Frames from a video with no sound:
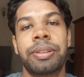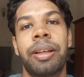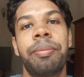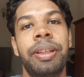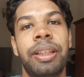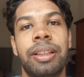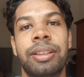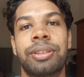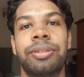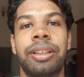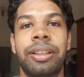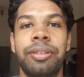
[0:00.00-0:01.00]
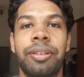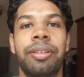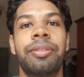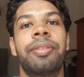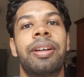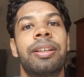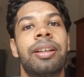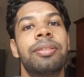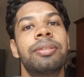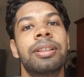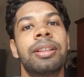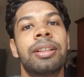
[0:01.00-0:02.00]
I'm eating. So then you have to find out
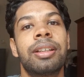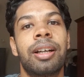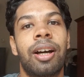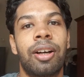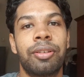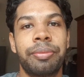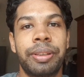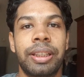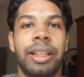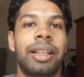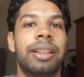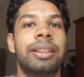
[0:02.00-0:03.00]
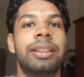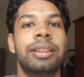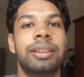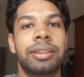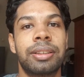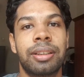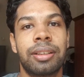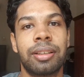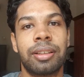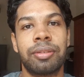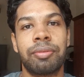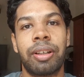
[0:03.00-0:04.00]
how many calories
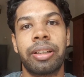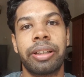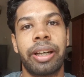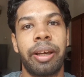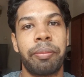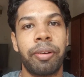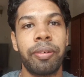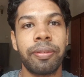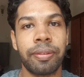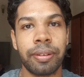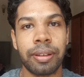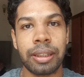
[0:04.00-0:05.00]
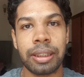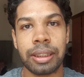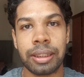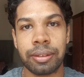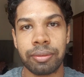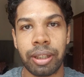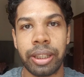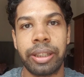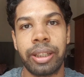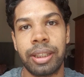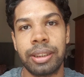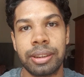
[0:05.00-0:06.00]
1 gram of white
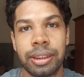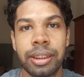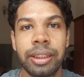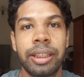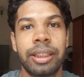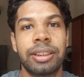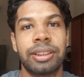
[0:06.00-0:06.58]
rice contains.